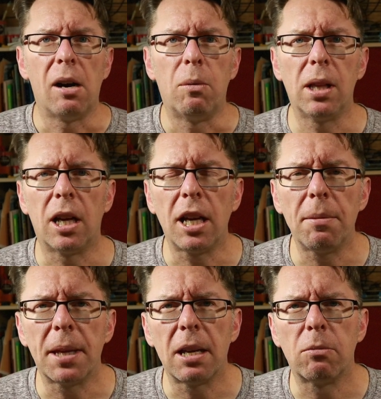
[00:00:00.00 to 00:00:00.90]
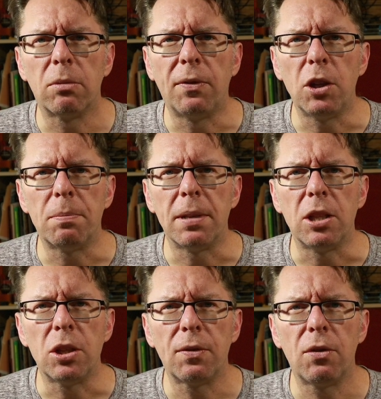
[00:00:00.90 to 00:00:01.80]
Well, I hope that review's
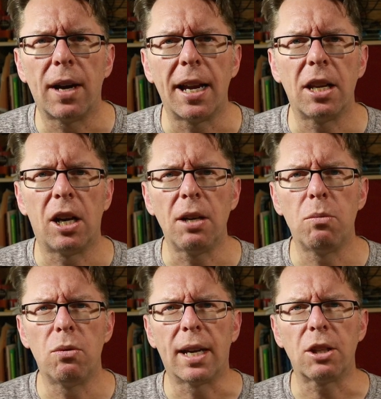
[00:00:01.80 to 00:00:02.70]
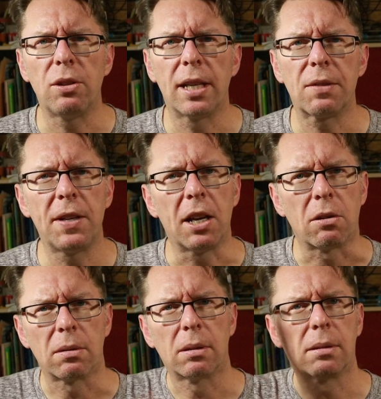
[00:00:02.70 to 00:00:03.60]
been useful, and I will catch you next
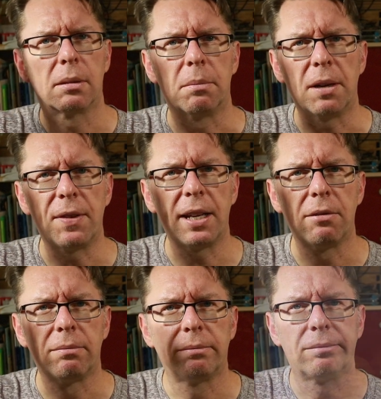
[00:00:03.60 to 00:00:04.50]
video. Bye for now.